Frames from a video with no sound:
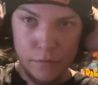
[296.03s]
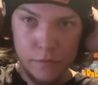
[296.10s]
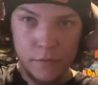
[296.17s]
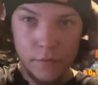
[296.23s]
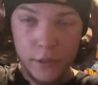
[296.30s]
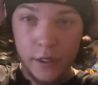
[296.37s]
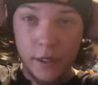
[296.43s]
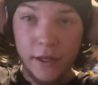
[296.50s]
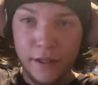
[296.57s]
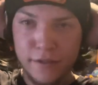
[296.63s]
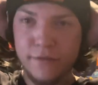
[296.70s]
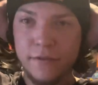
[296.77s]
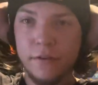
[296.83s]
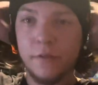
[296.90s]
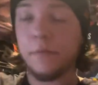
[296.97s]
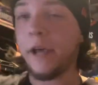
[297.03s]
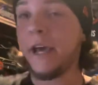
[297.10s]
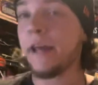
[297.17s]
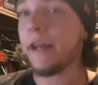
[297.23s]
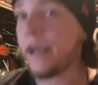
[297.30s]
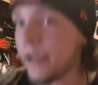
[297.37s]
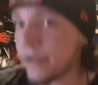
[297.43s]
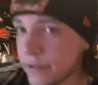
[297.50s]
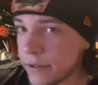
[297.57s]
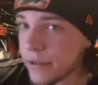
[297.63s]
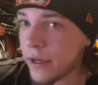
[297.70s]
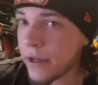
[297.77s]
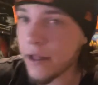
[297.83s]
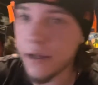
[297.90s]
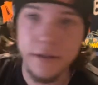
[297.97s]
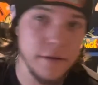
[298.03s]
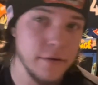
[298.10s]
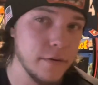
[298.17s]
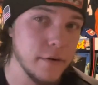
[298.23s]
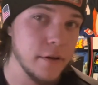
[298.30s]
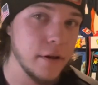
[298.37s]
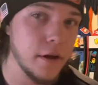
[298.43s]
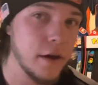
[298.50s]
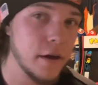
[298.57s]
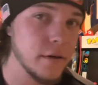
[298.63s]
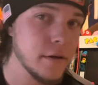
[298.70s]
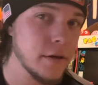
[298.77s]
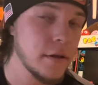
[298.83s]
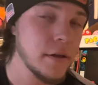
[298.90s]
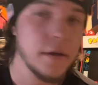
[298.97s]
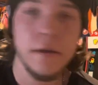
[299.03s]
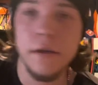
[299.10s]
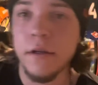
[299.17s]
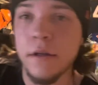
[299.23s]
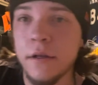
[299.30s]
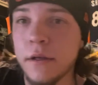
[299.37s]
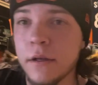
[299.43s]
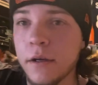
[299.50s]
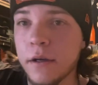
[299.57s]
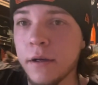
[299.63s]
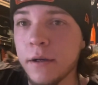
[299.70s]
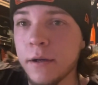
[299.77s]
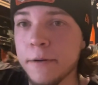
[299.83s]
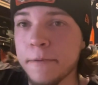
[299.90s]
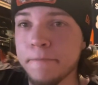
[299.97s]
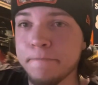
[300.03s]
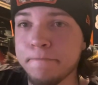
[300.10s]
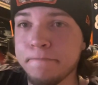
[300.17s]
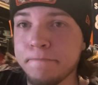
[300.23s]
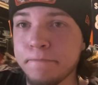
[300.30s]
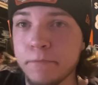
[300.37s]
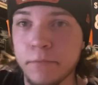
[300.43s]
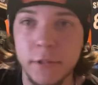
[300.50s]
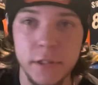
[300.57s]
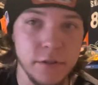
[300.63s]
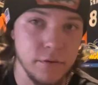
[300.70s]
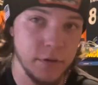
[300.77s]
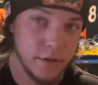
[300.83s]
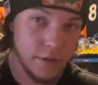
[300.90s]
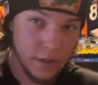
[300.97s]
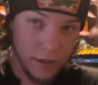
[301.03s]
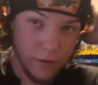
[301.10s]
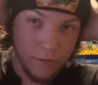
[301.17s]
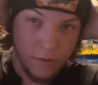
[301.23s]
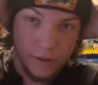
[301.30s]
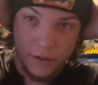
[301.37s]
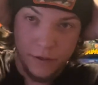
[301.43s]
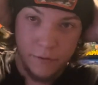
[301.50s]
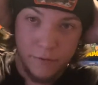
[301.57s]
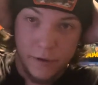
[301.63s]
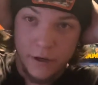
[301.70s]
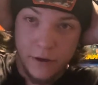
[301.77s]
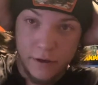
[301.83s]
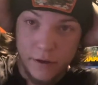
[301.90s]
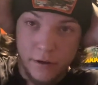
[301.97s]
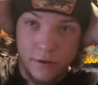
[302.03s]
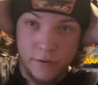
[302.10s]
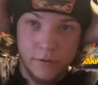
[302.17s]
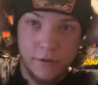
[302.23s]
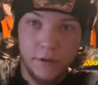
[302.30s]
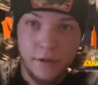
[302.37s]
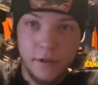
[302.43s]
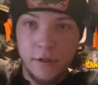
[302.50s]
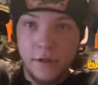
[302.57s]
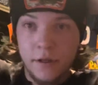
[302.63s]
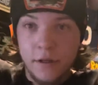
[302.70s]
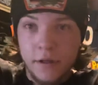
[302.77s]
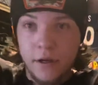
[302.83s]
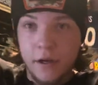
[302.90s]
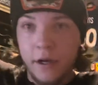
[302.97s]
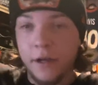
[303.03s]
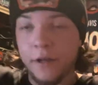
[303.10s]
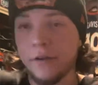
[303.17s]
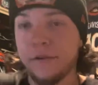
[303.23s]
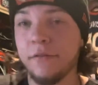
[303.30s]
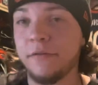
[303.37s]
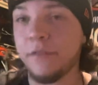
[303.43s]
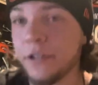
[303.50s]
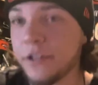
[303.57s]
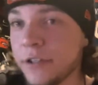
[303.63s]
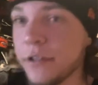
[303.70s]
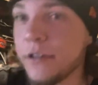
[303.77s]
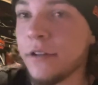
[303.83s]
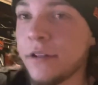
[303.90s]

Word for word: But yeah, this one's badass. I like this one a lot. Um, this one's like one that you wear to go hunting or fishing.